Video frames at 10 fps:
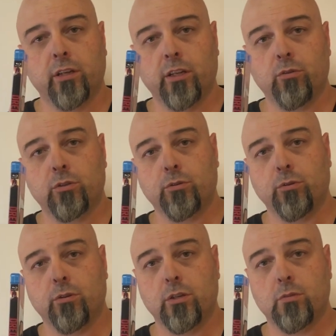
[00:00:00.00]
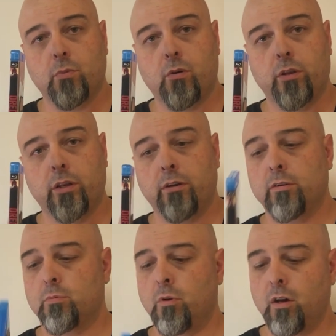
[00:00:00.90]
that looks good on the spine there
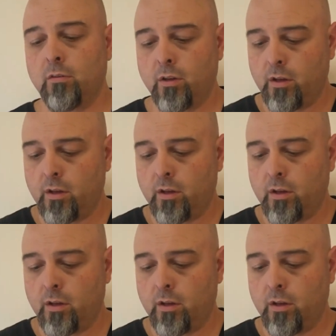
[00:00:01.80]
as well.